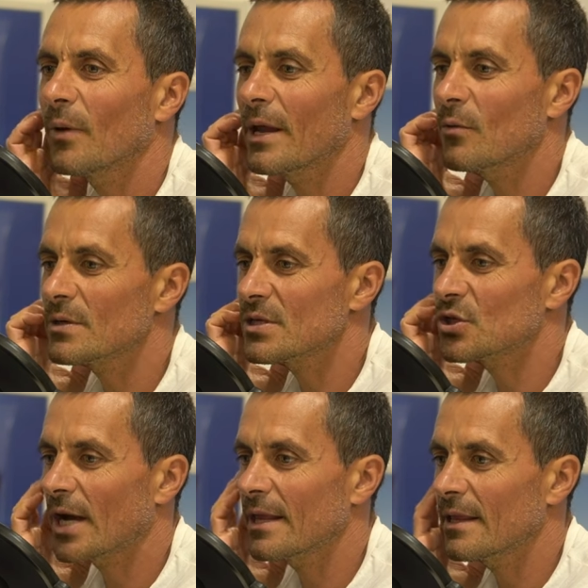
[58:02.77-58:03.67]
when I was a
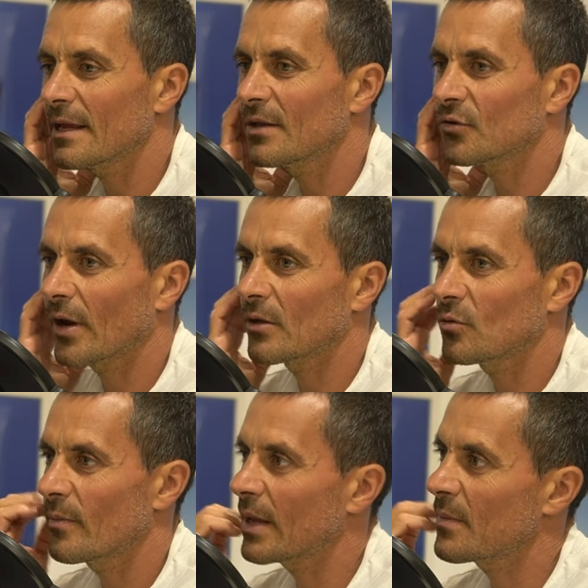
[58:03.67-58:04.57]
child, he tried
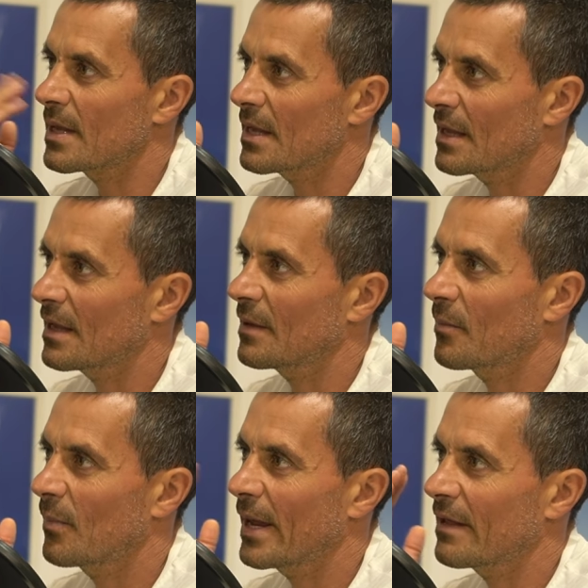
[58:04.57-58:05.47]
to make me
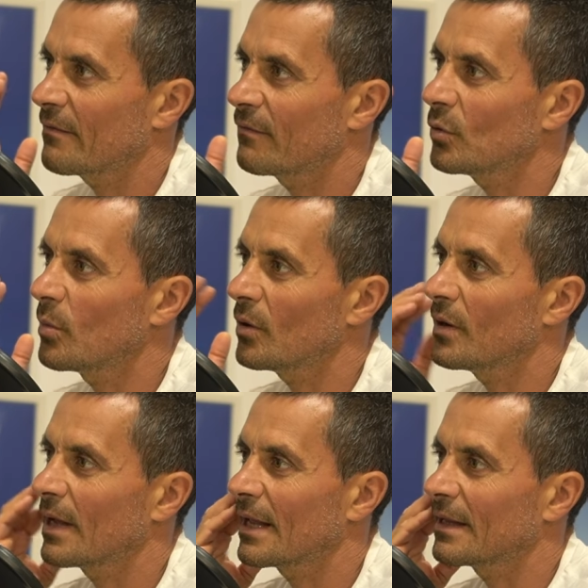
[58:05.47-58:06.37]
play football,
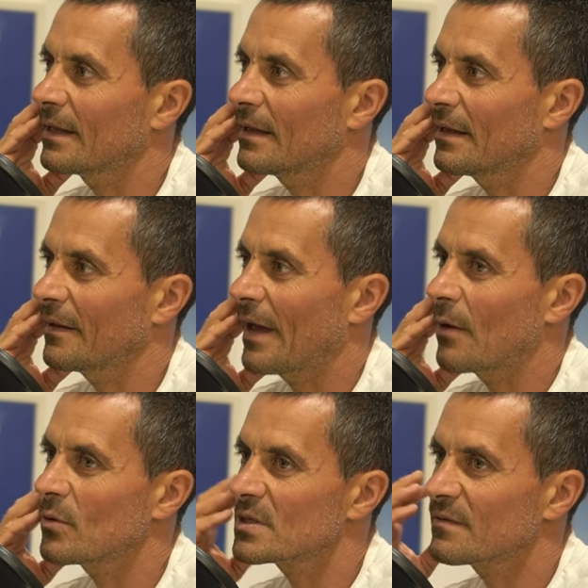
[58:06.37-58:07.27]
and uh, I
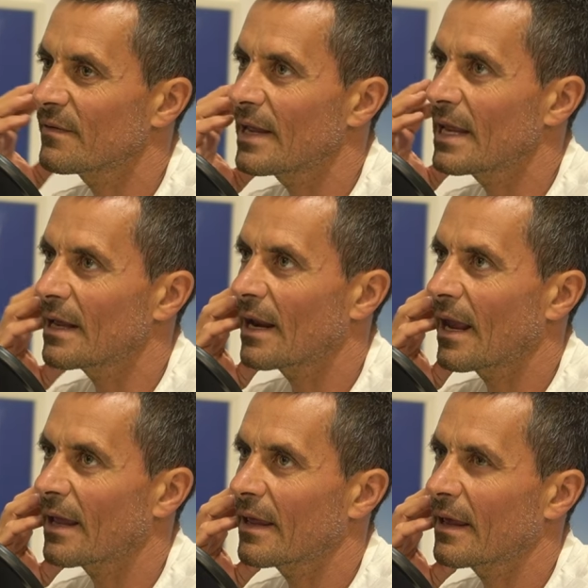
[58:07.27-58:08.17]
was feeling
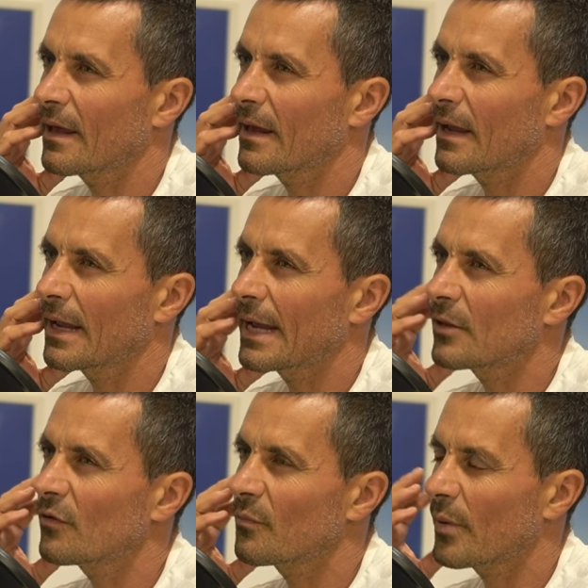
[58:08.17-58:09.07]
like uh, a
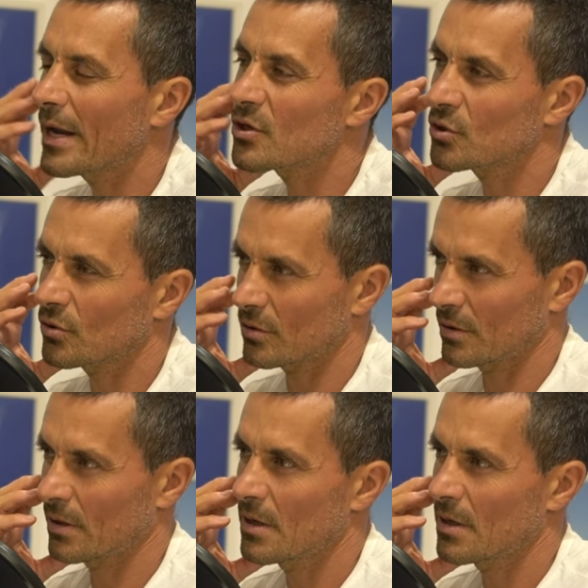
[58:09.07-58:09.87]
kind of pressure. Yeah.